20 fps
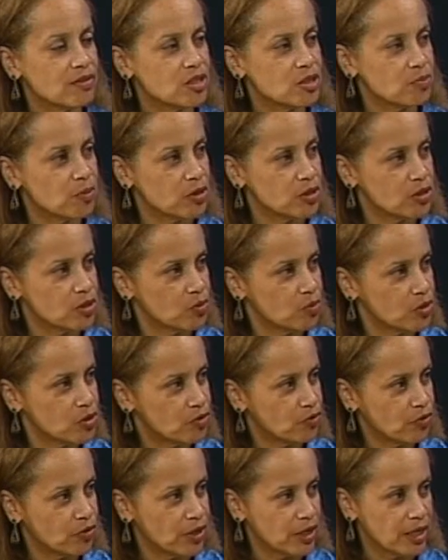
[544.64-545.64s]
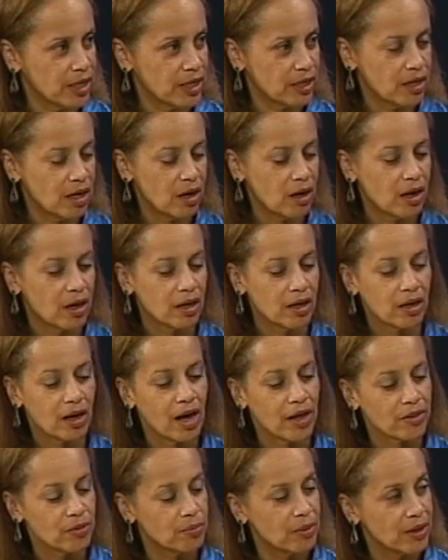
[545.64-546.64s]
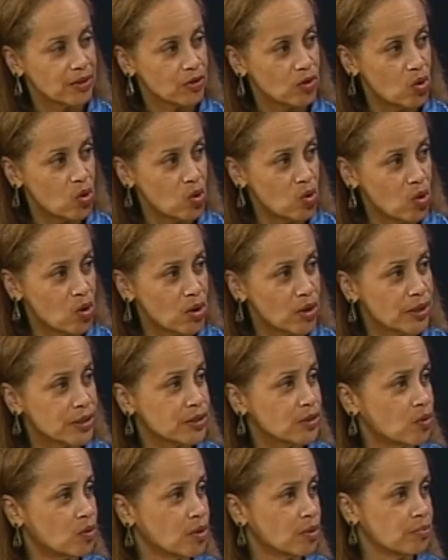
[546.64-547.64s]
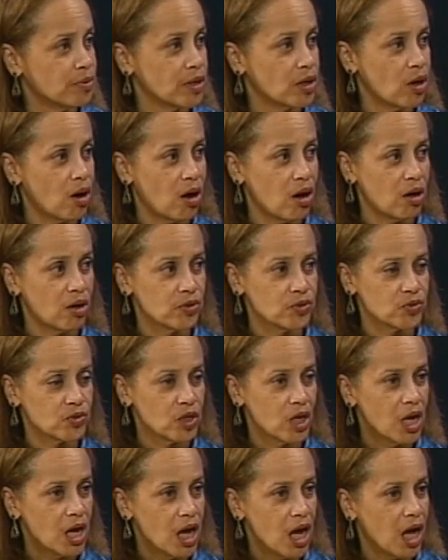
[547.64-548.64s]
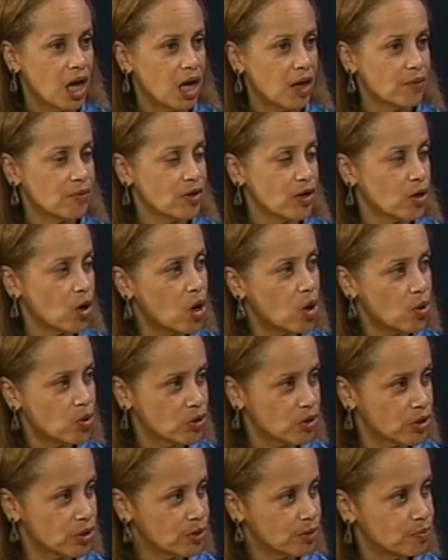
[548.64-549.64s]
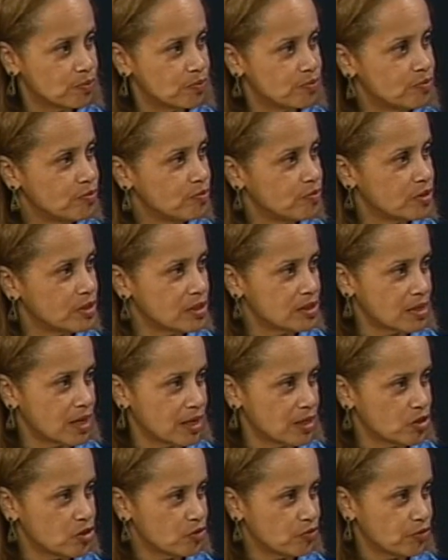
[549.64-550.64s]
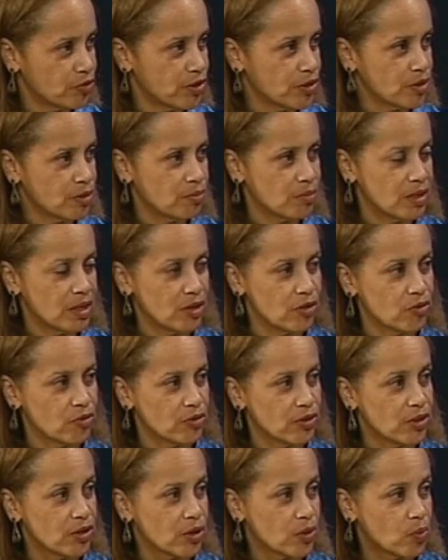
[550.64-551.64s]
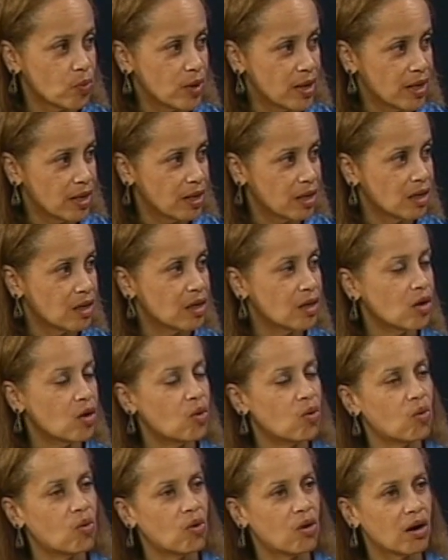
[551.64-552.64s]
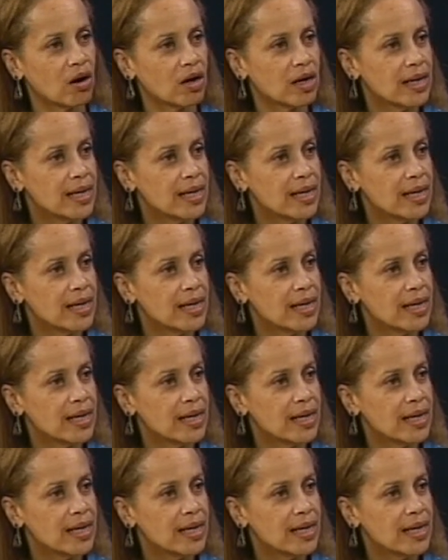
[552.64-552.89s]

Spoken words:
this person was freed either by the court or because their owner decided to free them, either in their will or